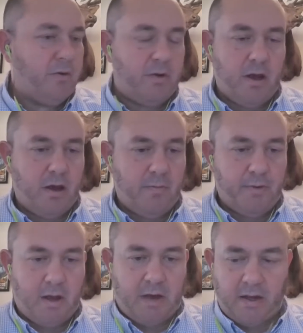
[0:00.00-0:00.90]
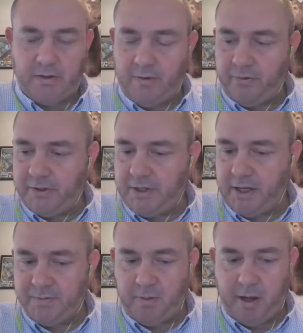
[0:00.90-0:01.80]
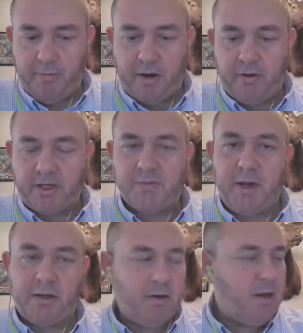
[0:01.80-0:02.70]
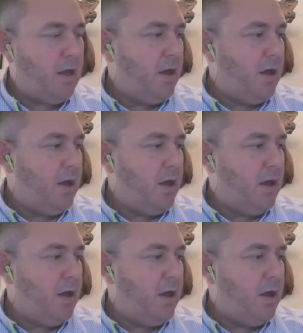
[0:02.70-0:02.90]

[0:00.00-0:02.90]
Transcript: And I can definitely say it's been better than expected.